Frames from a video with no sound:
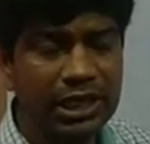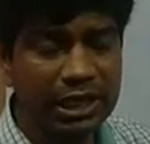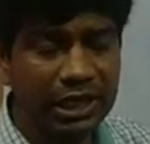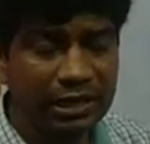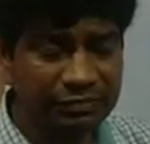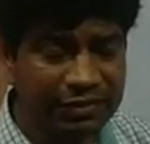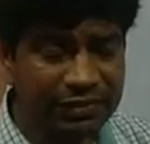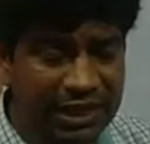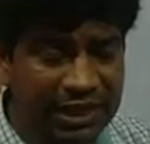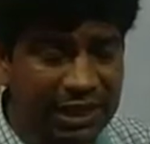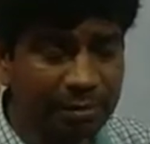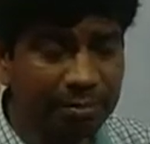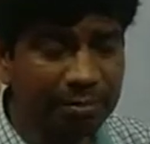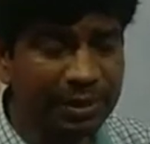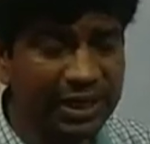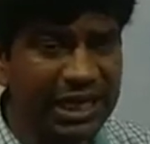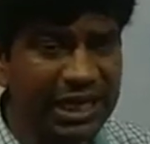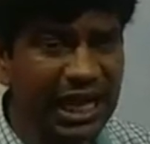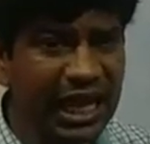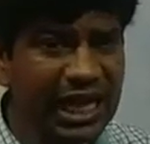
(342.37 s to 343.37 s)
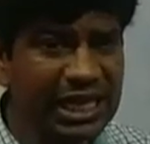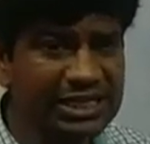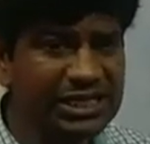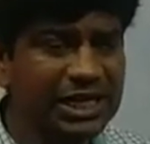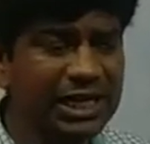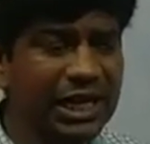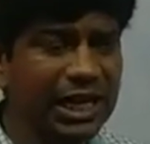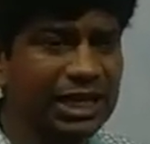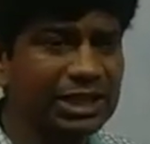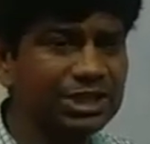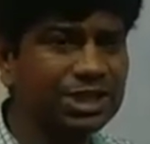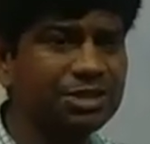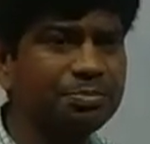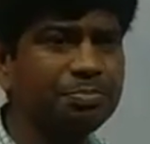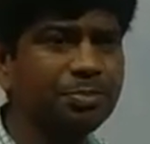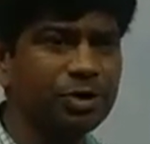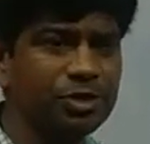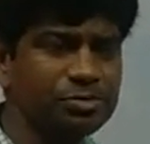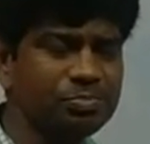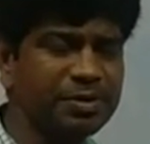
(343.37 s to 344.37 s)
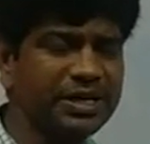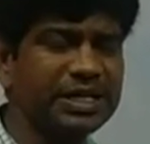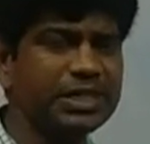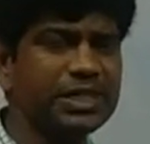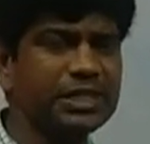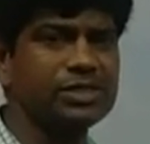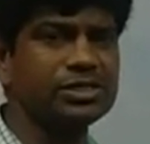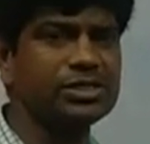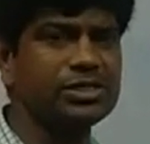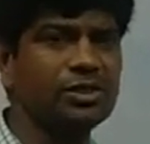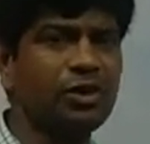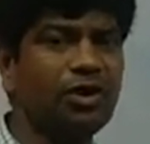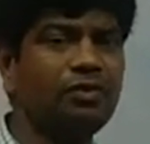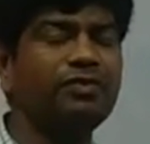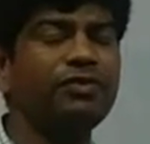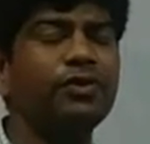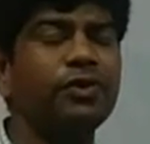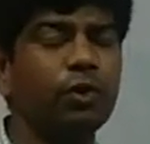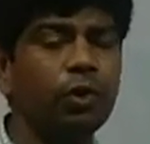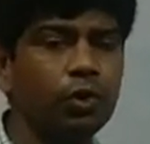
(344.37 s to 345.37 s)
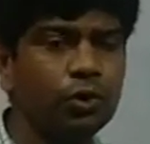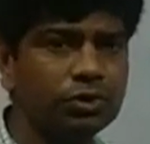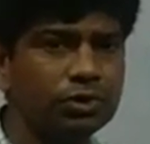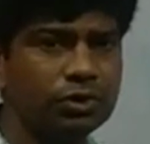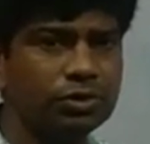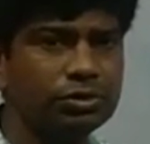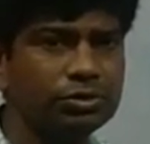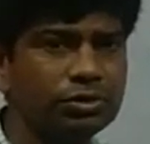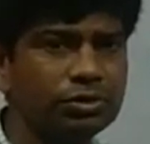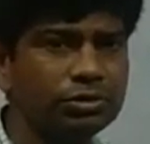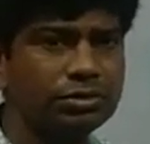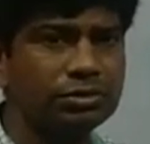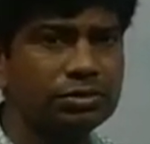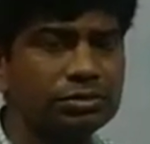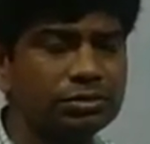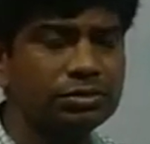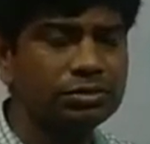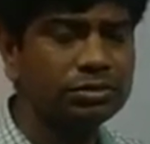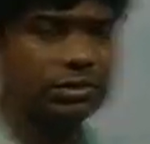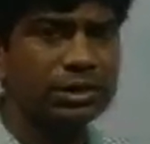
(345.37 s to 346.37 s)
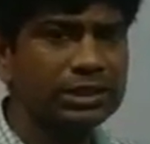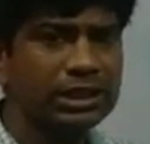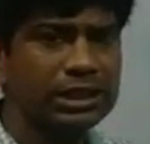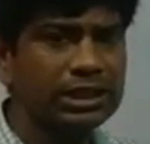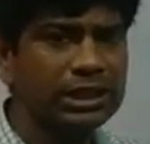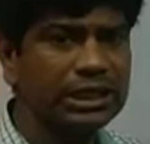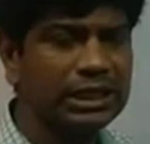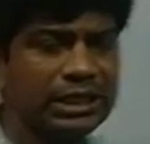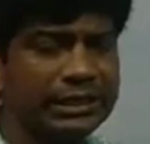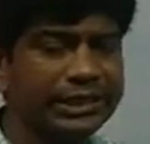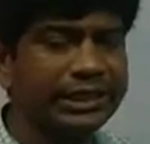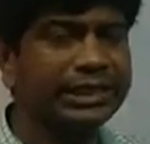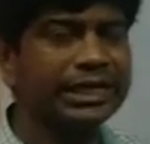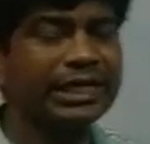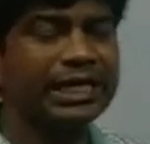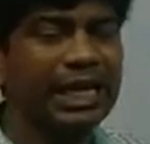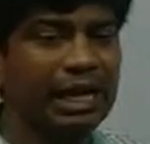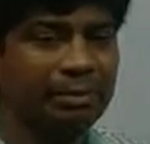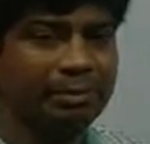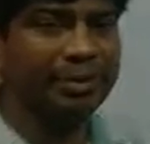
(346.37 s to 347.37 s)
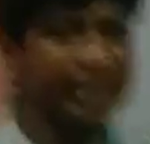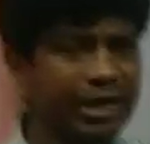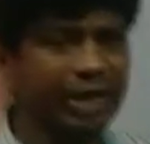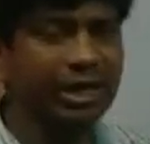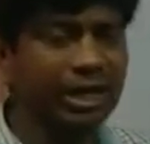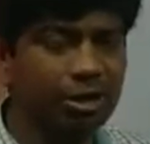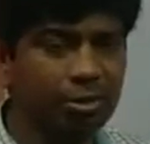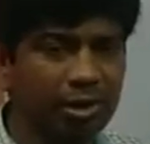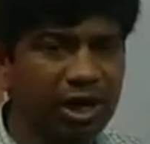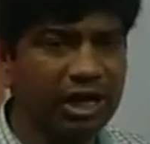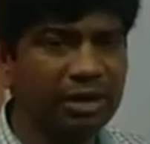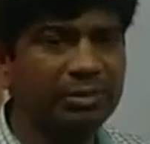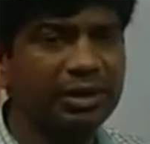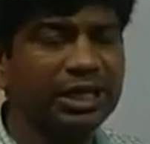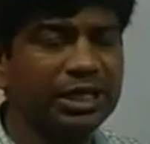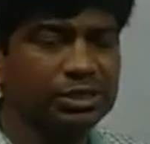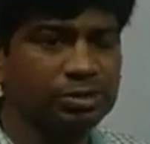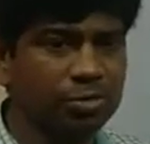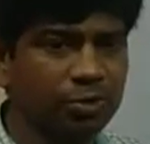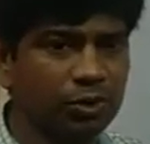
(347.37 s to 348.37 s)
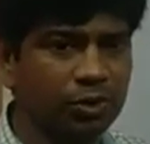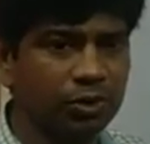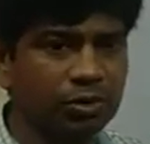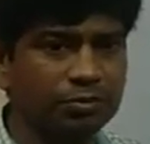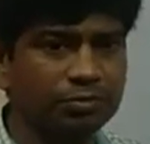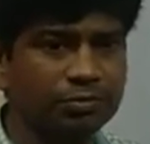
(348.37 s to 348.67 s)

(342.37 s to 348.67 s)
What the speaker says: If the company has a larger prospectus of growth, then the capital requirement is more.